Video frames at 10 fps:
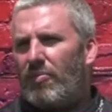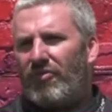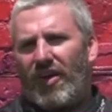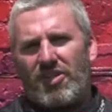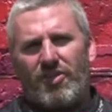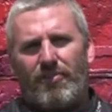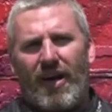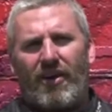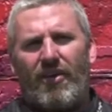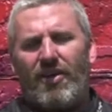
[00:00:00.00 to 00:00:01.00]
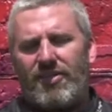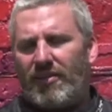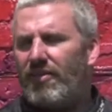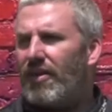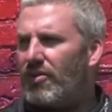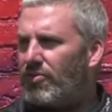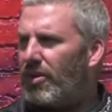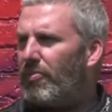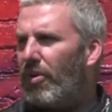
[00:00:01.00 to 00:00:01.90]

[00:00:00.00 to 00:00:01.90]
professional backgrounds, everything is really